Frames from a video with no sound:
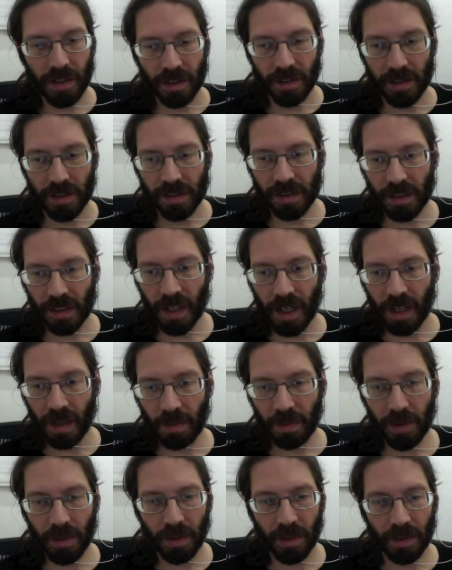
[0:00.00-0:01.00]
escape,
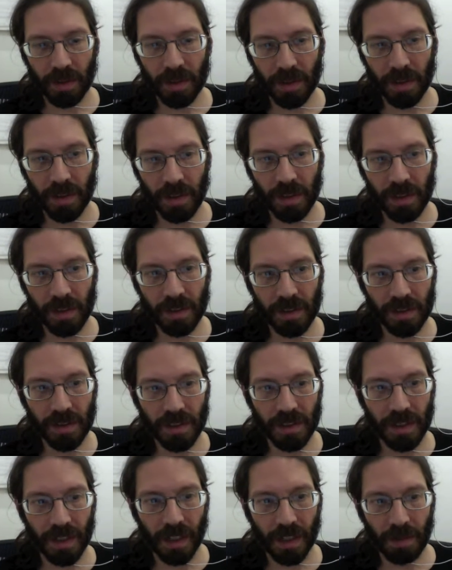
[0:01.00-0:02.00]
colon,
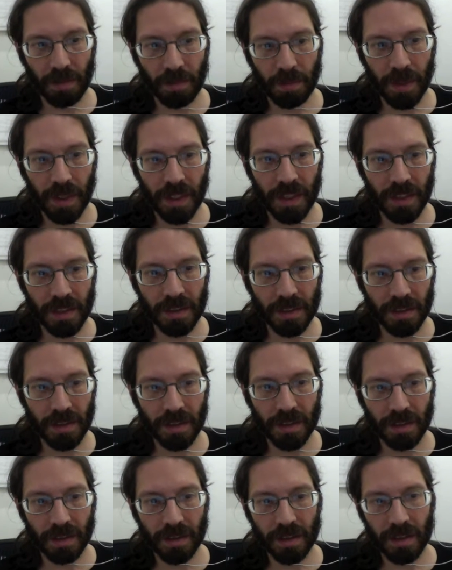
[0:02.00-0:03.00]
set, paste,